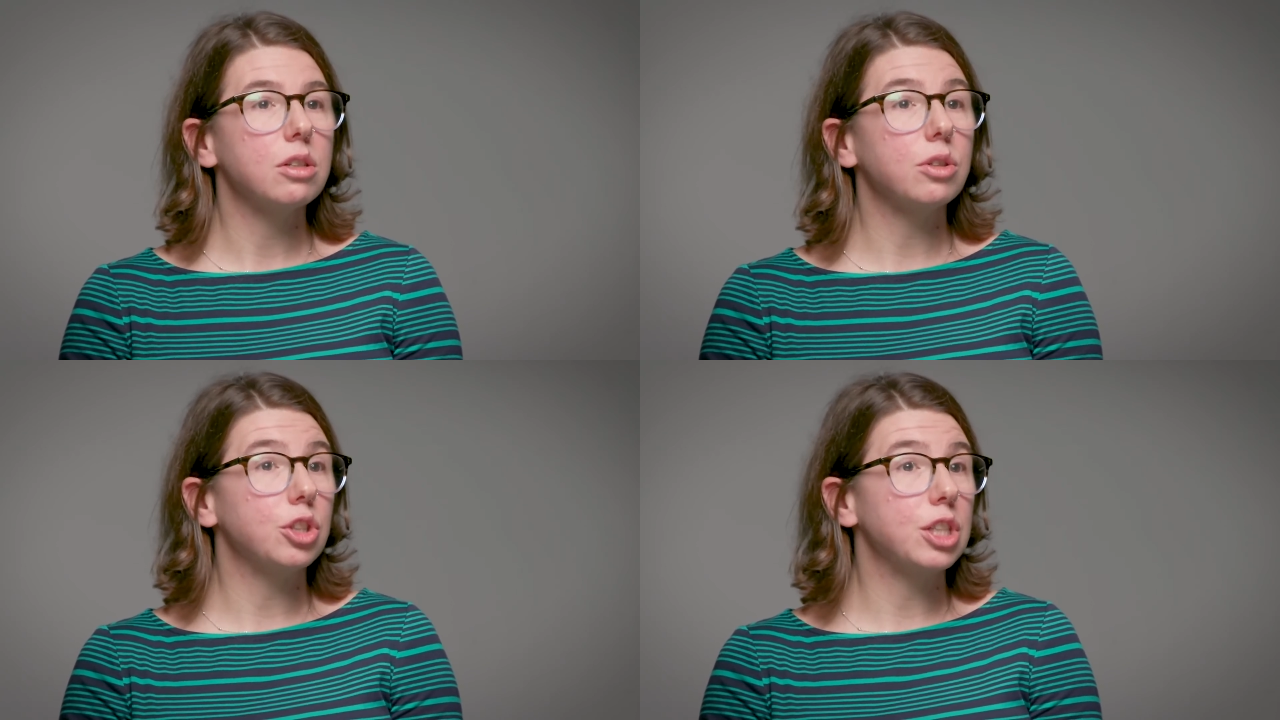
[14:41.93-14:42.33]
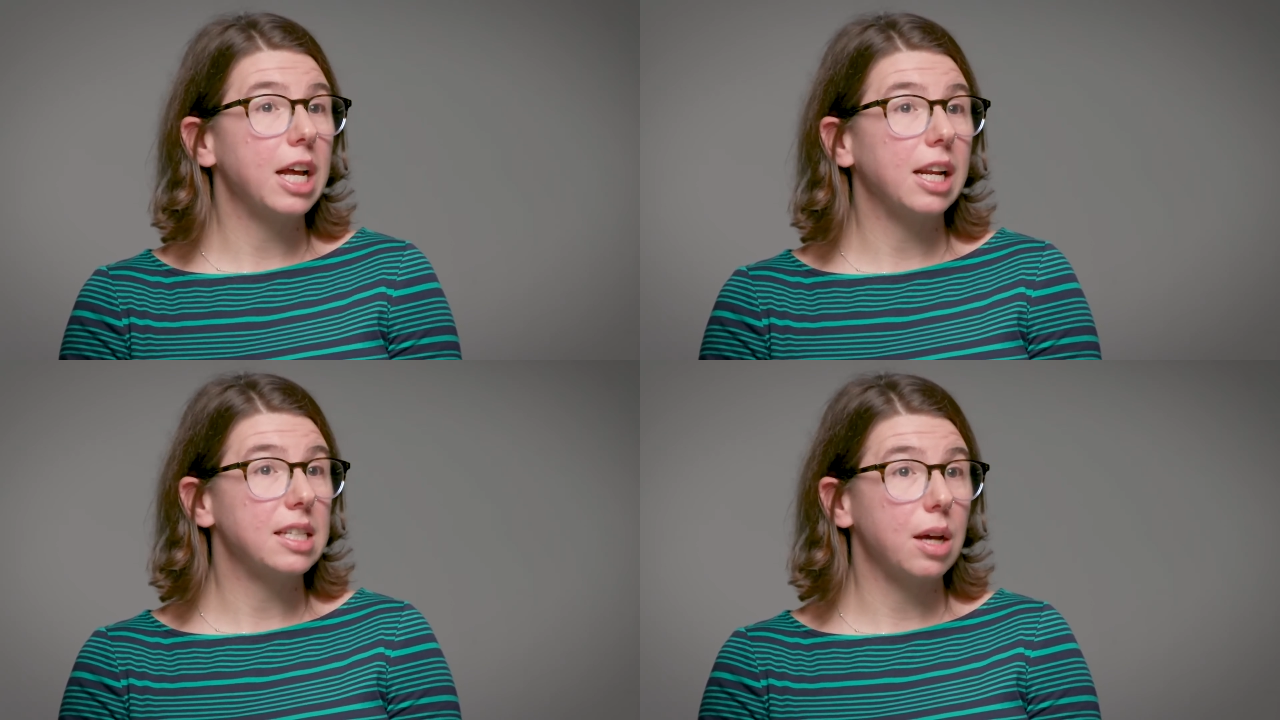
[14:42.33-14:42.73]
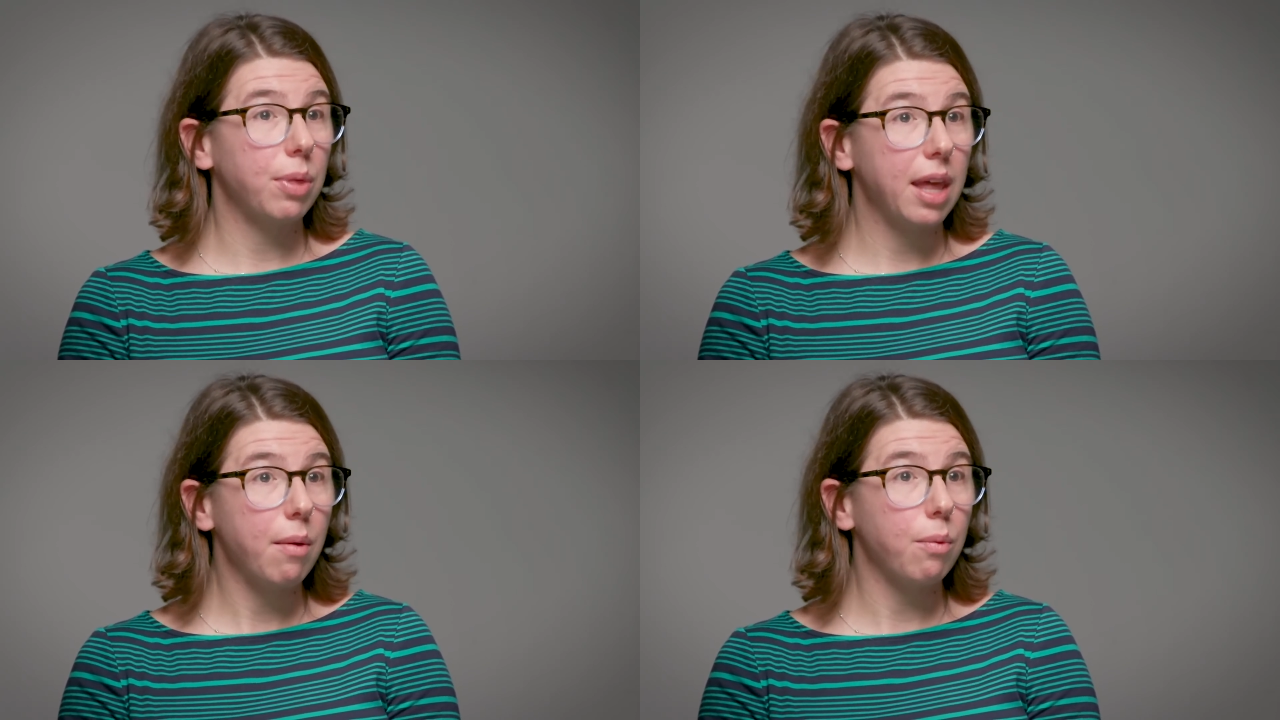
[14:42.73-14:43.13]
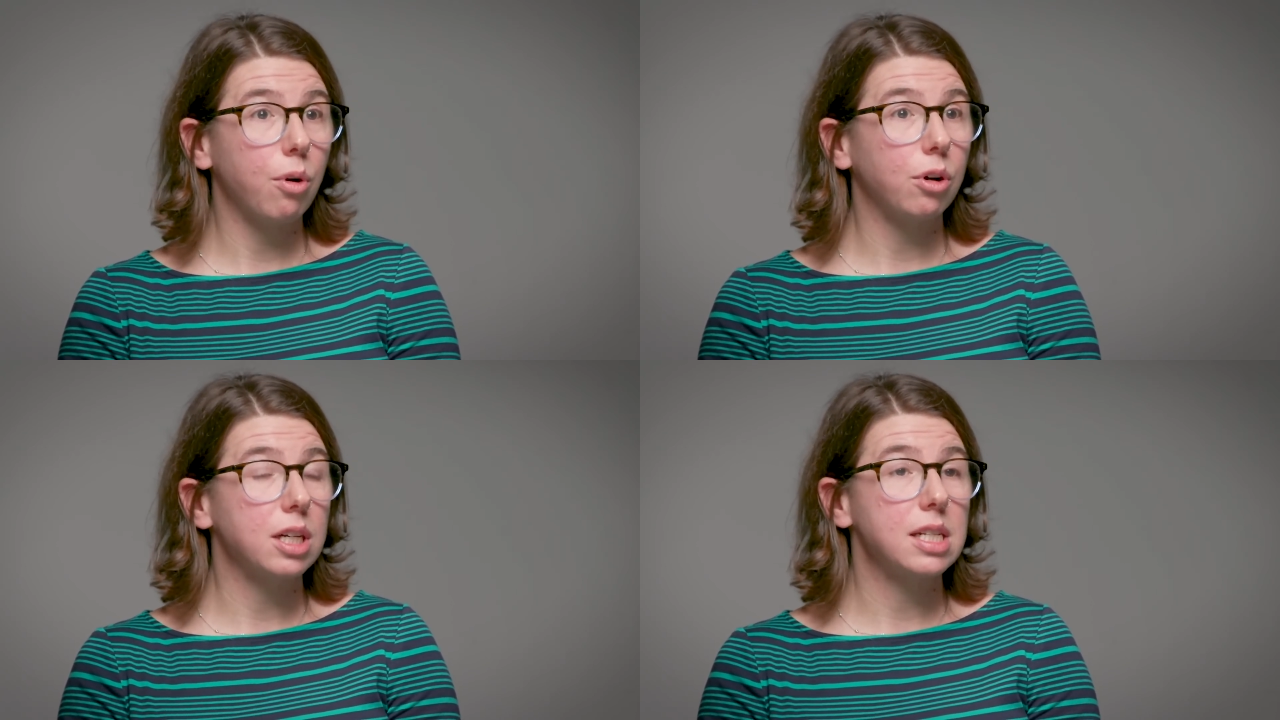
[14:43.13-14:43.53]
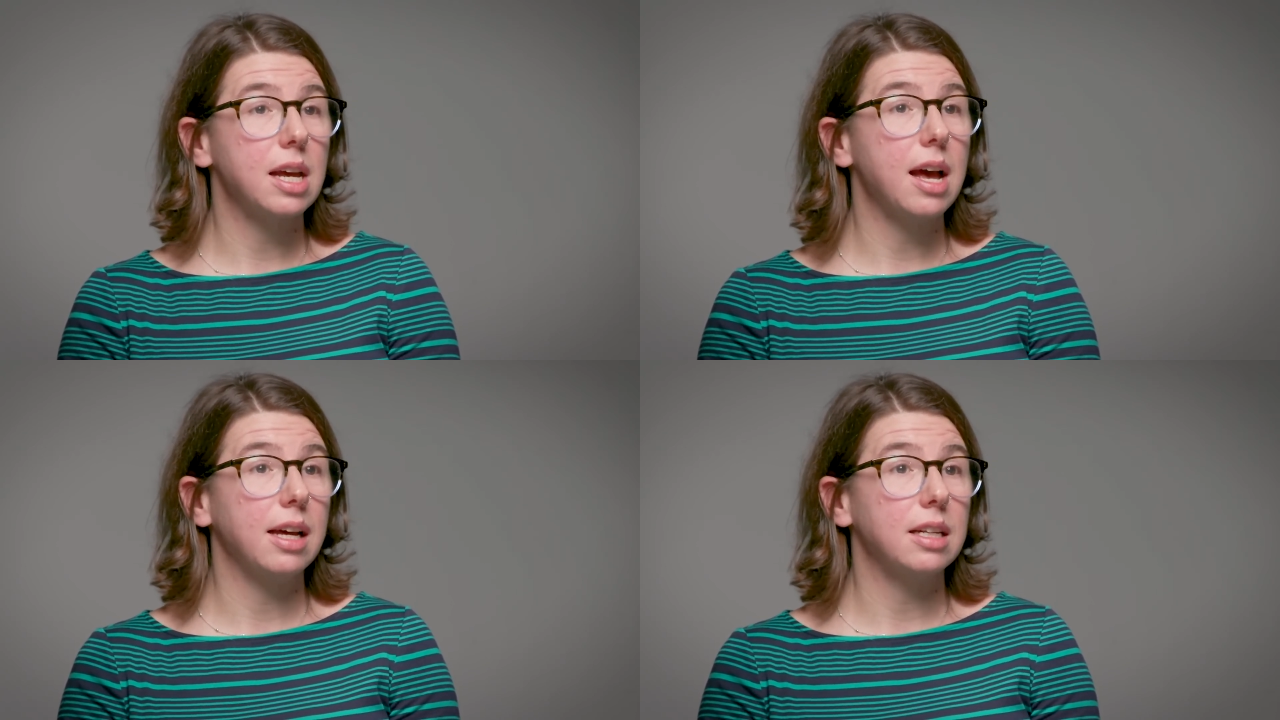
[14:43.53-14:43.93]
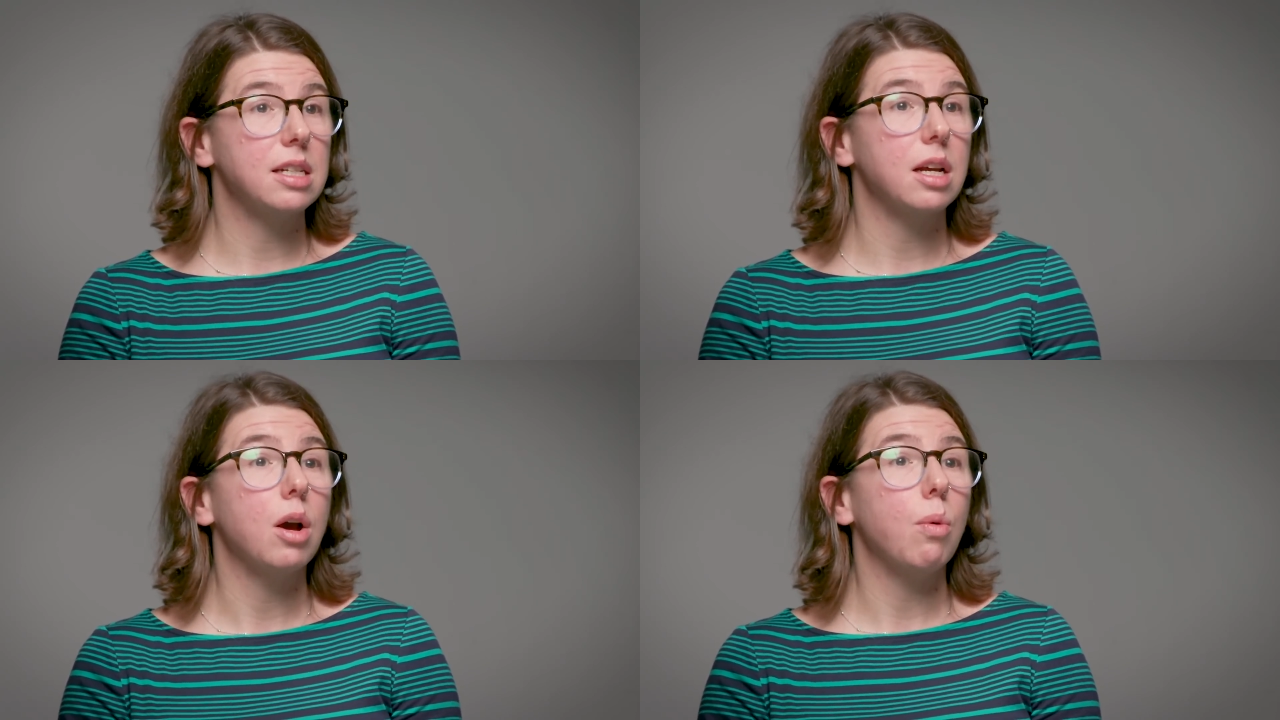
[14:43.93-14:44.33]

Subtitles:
Could you tell us how that works and